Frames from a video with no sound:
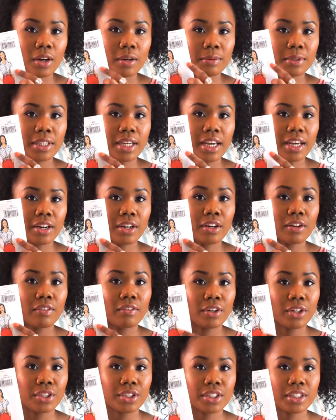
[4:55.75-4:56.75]
She had her
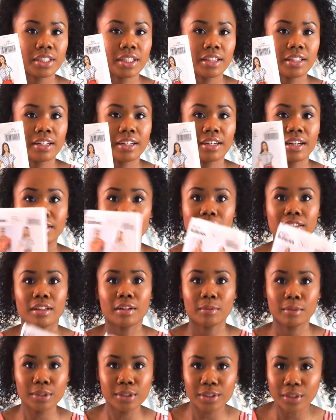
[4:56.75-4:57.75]
version in there, and I just thought
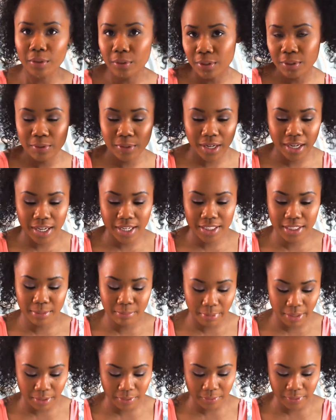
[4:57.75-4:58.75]
it was so cute I had to
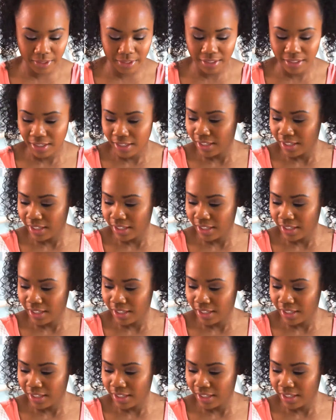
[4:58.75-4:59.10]
make one.